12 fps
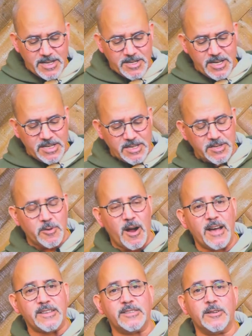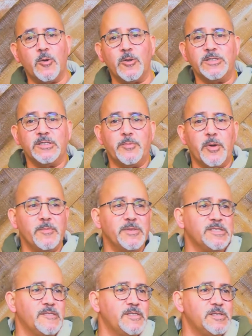in Jesus Christ according to the
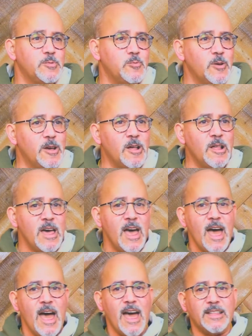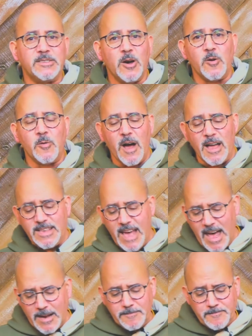purpose of his will. And so
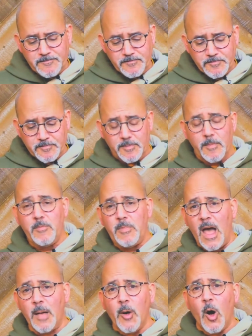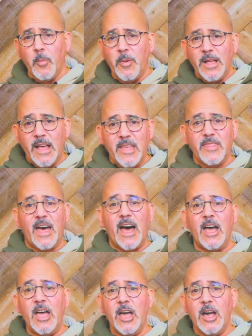again, I'm hoping in
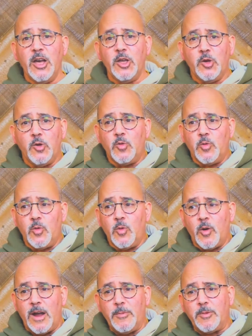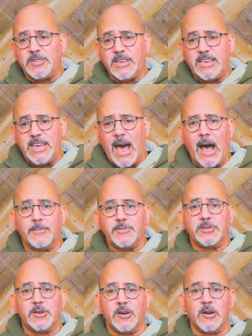that you were able to
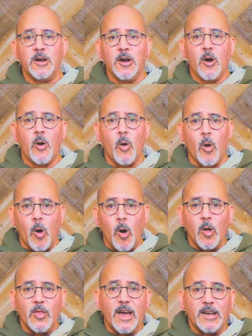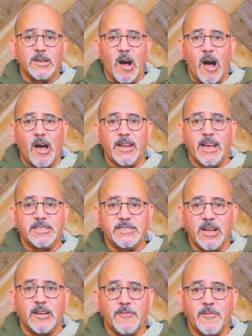capture all that God has
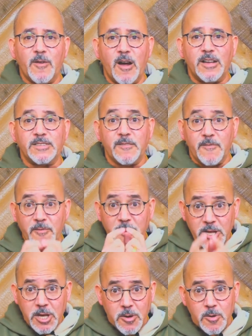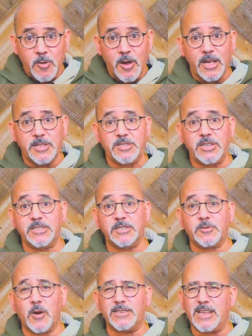done for us, for you in
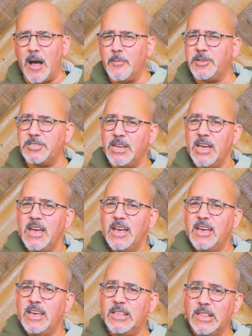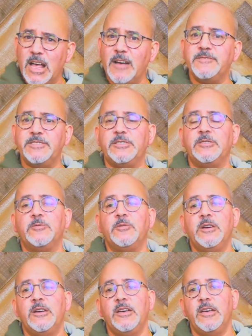Jesus Christ, how much he loves you
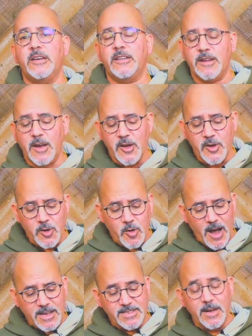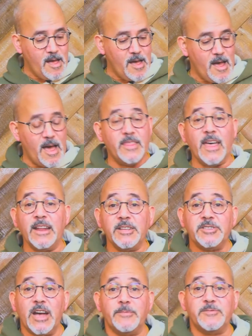in Christ. And then
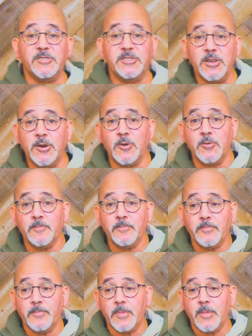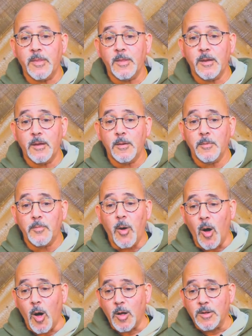in chapter 2,
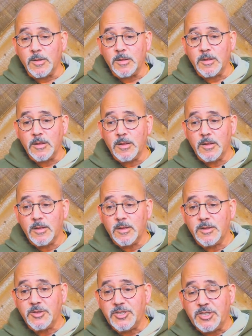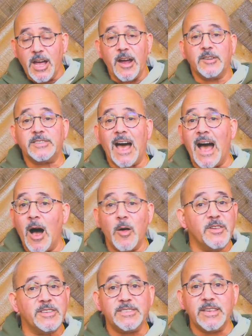Paul shares how
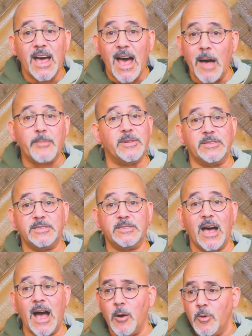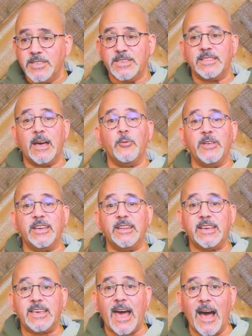this happens. How is it that we can
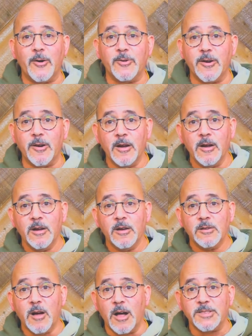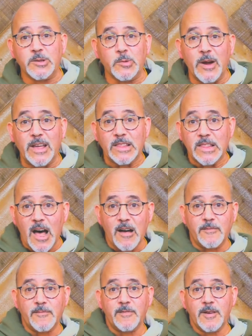encounter God's great
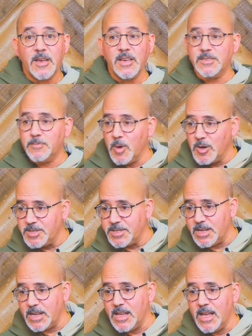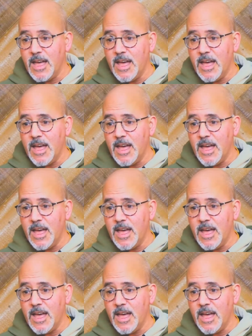love, his mercy,